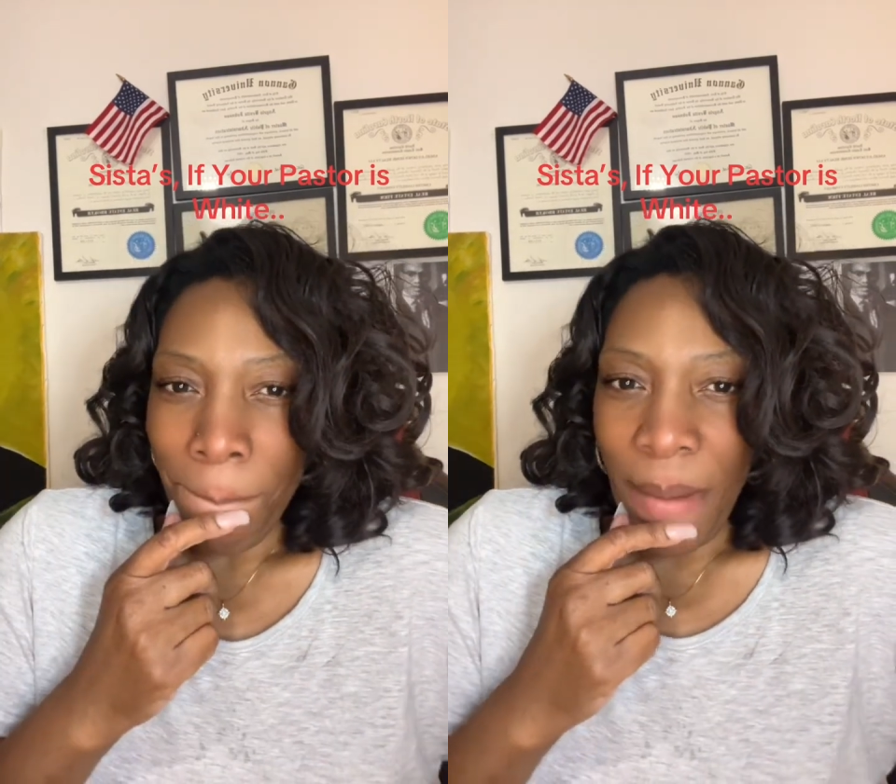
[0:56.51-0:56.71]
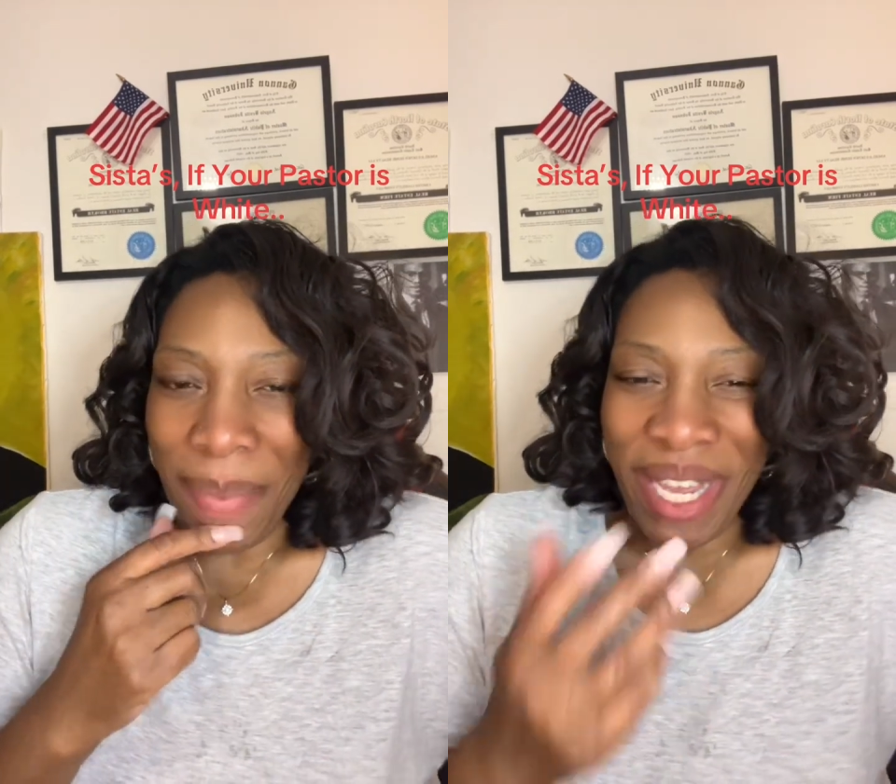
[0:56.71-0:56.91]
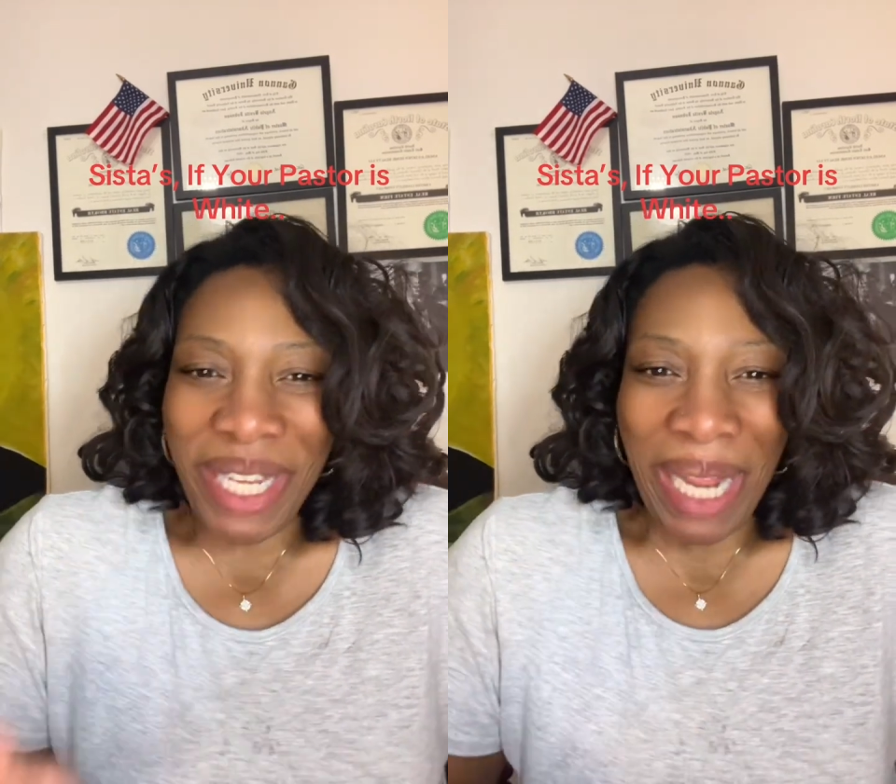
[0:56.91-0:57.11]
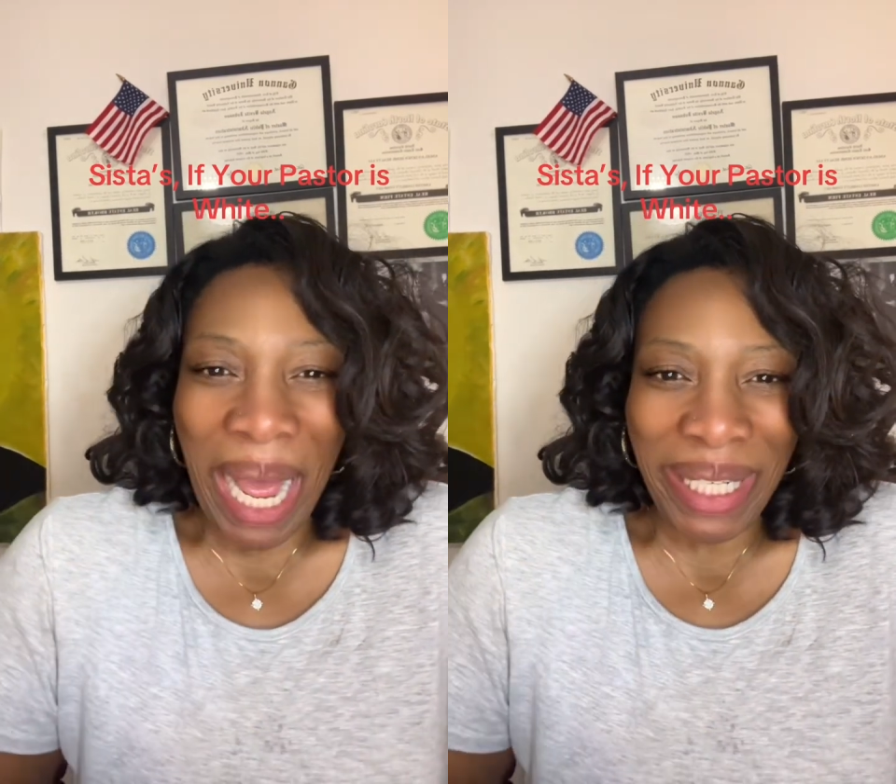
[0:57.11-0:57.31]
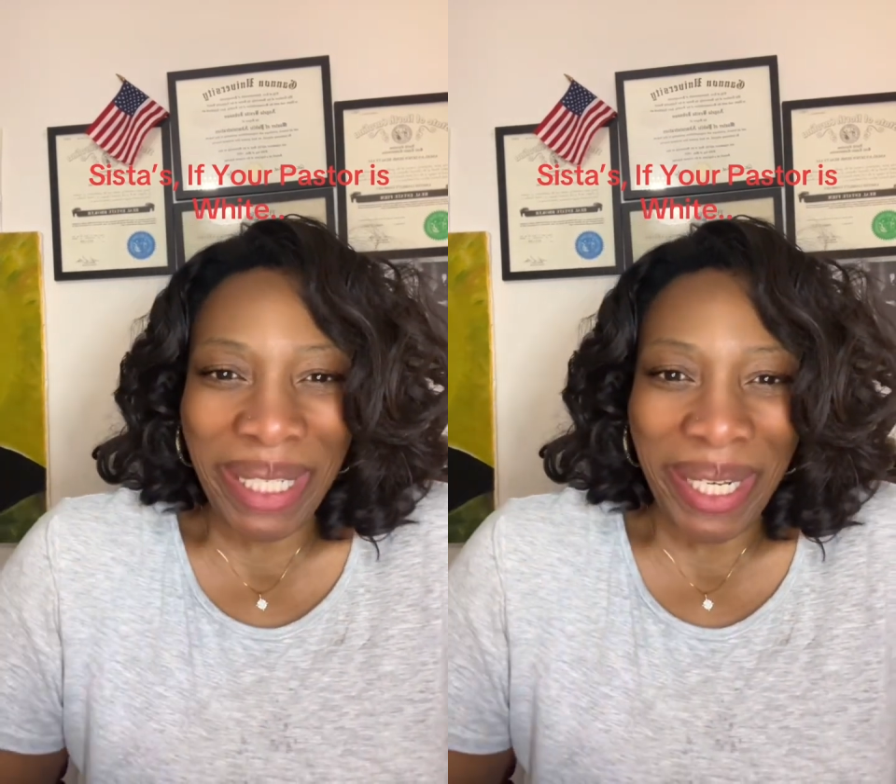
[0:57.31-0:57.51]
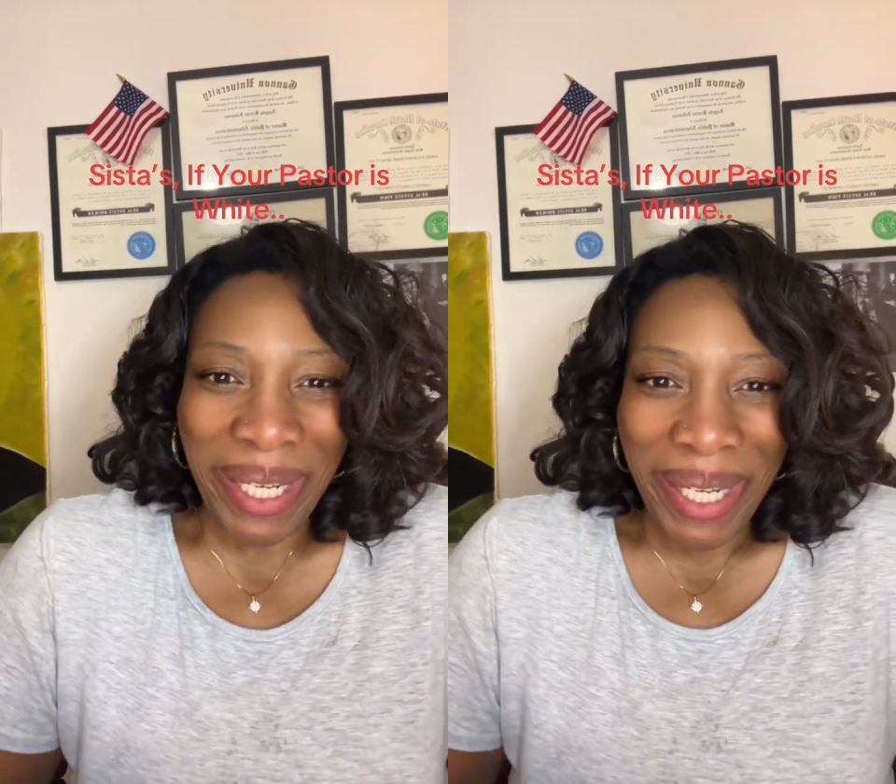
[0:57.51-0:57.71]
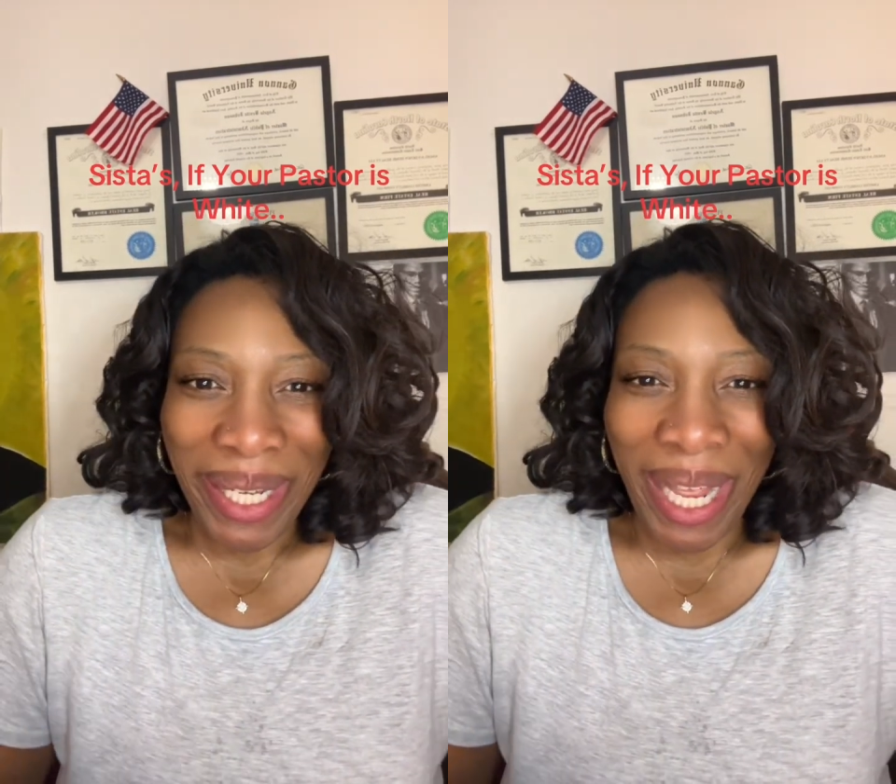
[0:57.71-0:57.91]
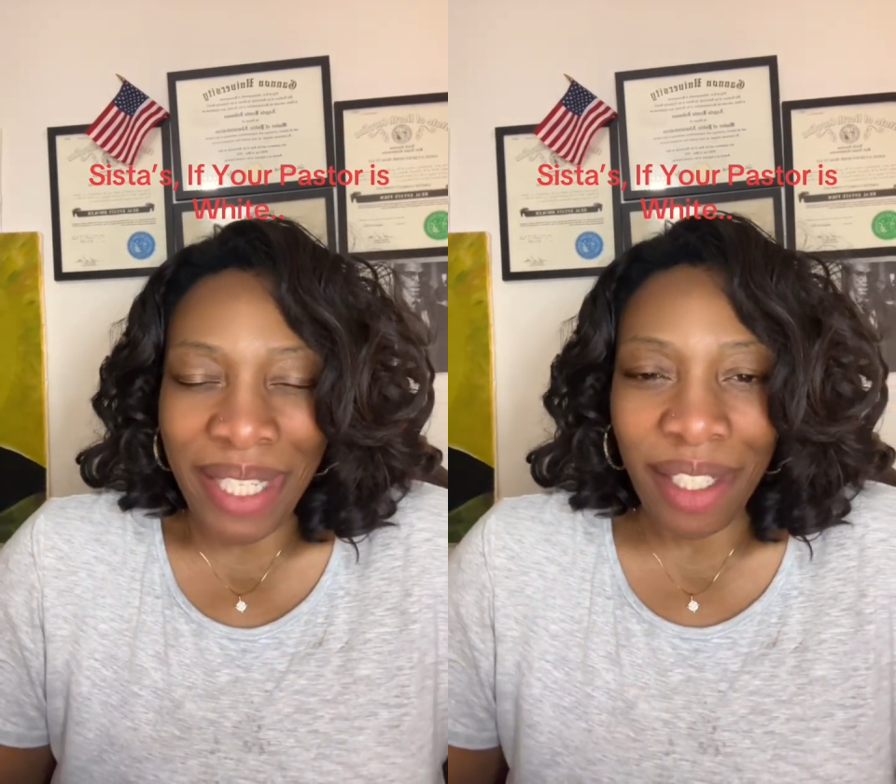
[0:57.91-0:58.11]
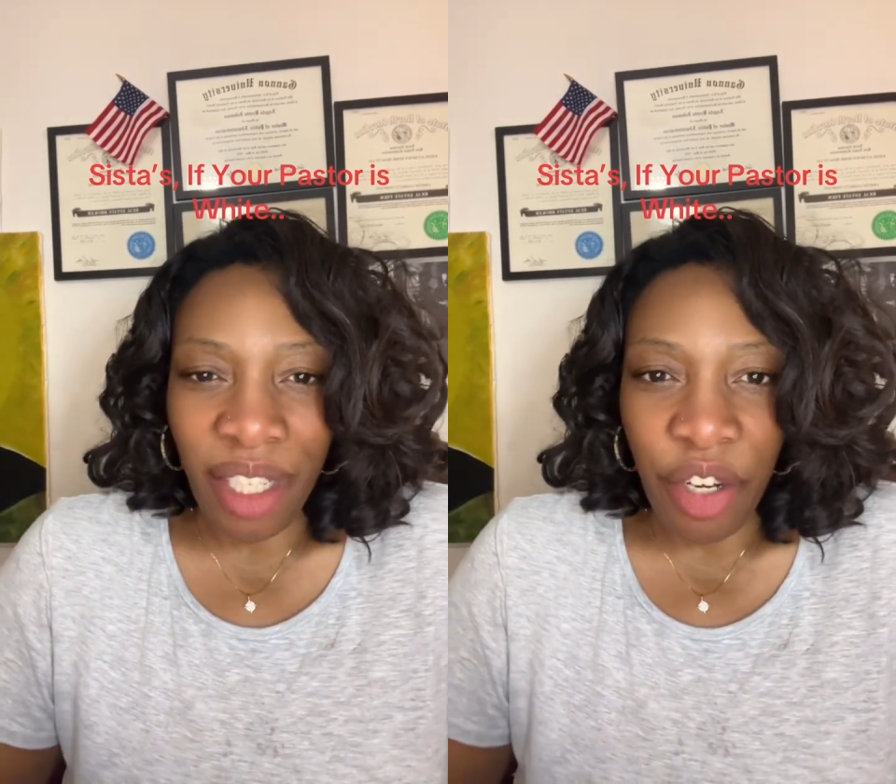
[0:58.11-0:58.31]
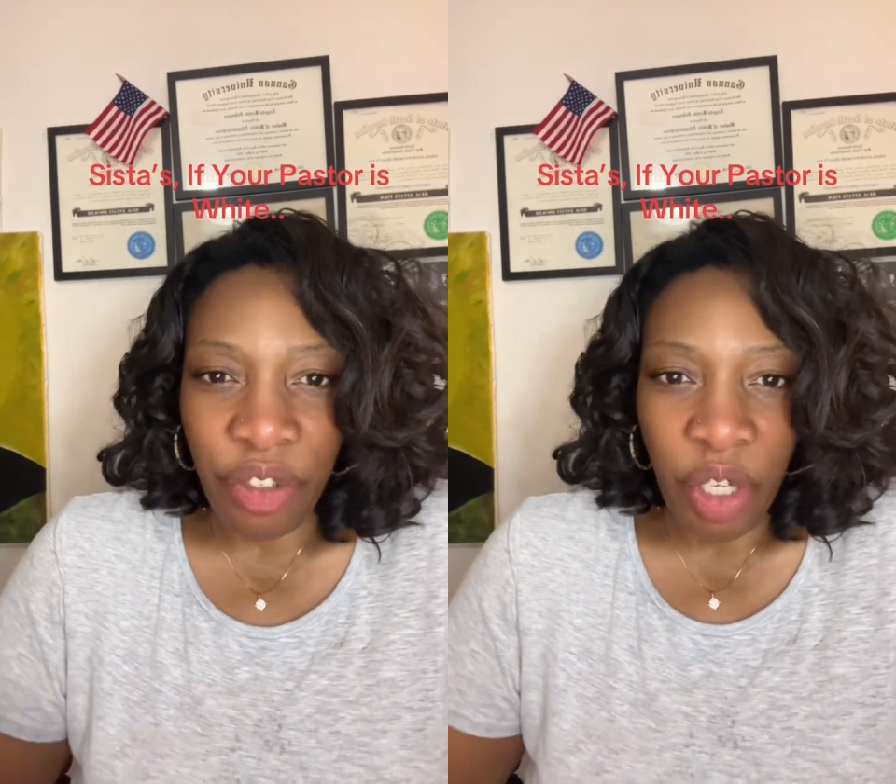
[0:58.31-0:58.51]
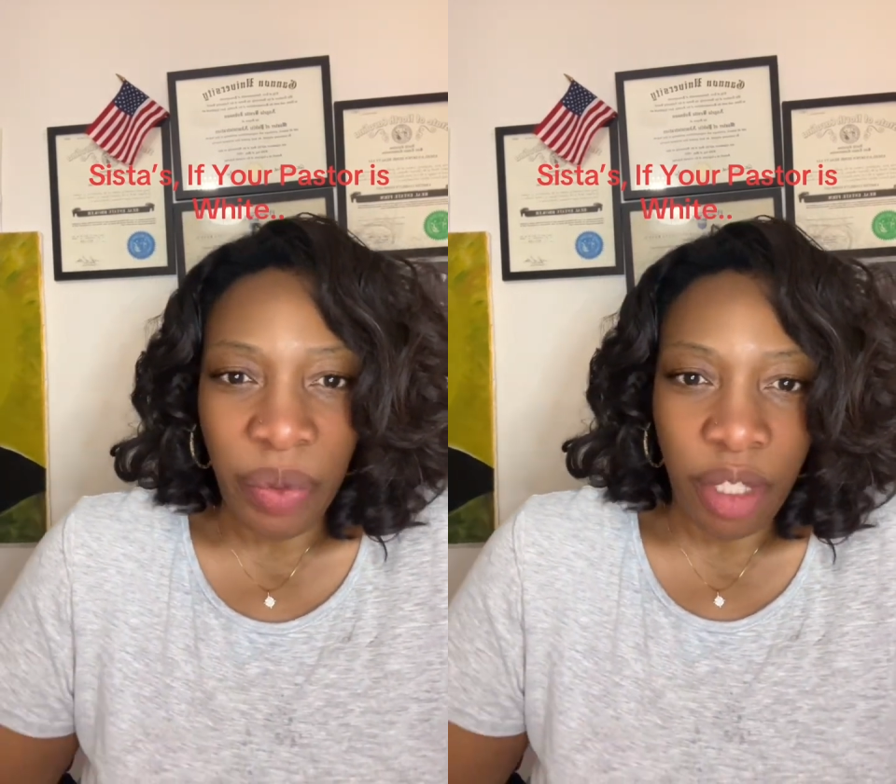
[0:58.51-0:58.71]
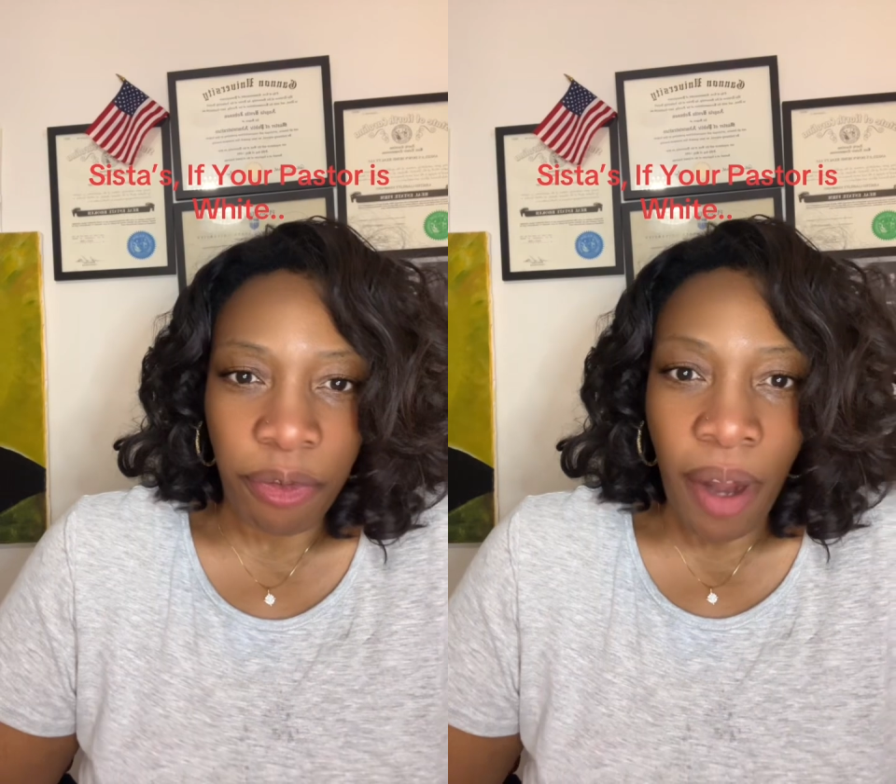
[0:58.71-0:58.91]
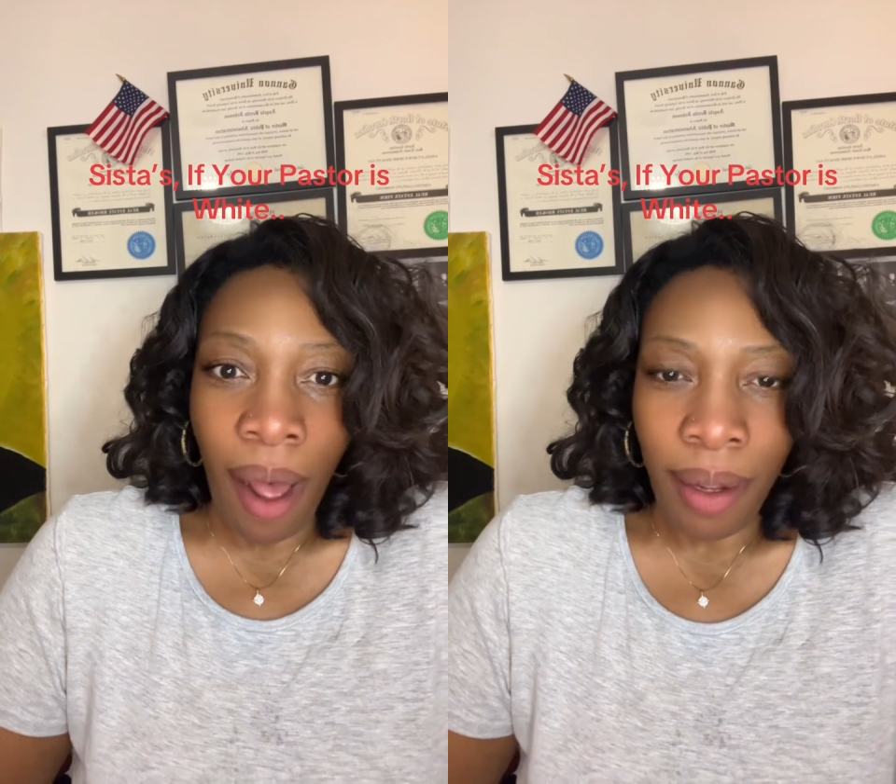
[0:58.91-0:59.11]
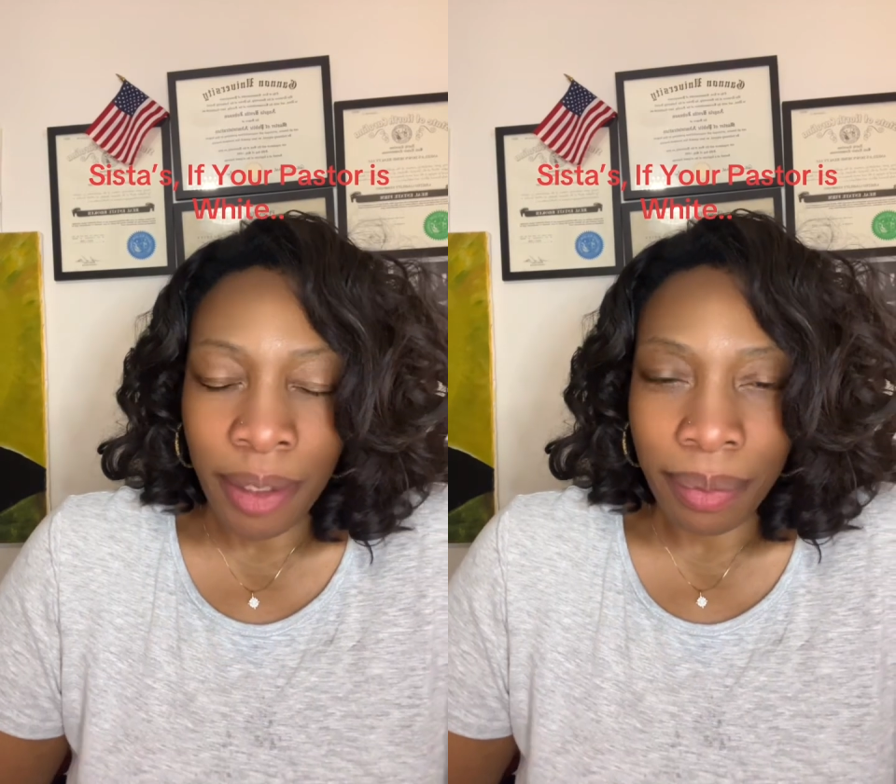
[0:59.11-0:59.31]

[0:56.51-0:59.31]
Because as the leader, so is the flock.